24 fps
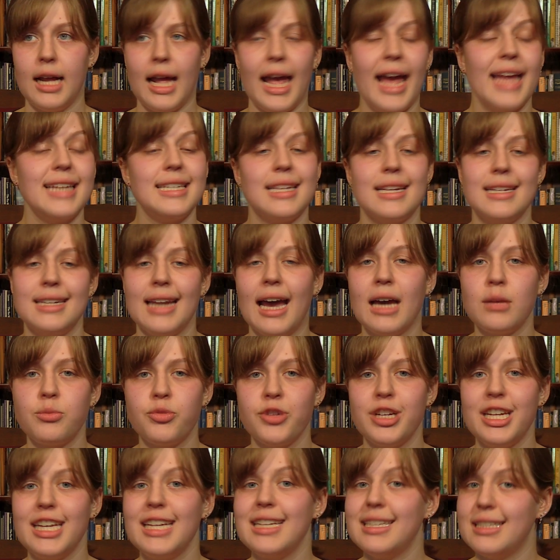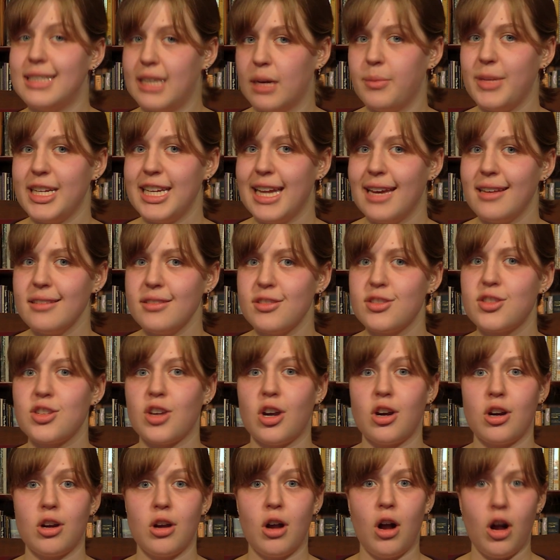And non-breeding dummy nests
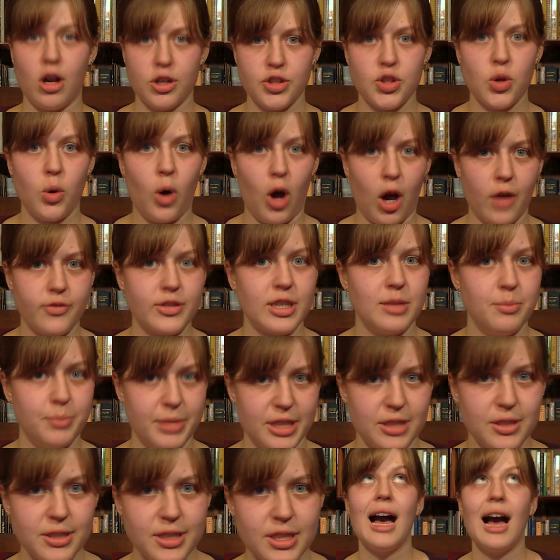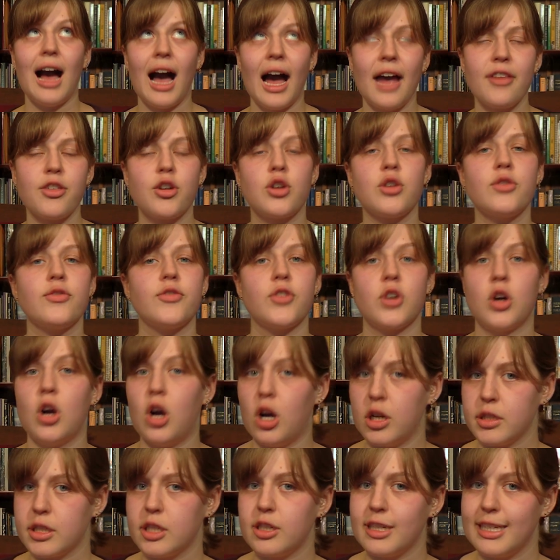are also often built, either for
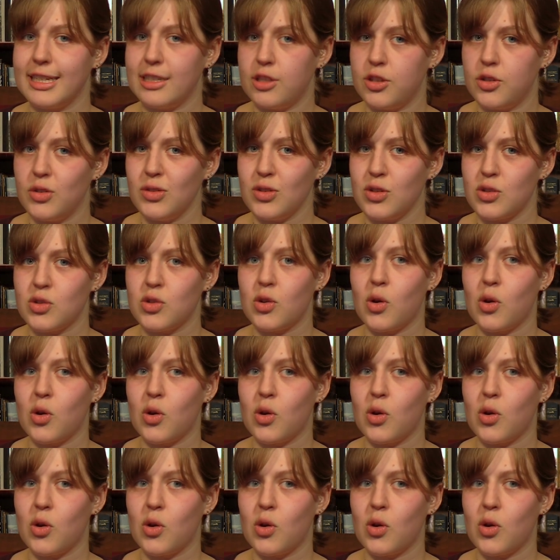alternate use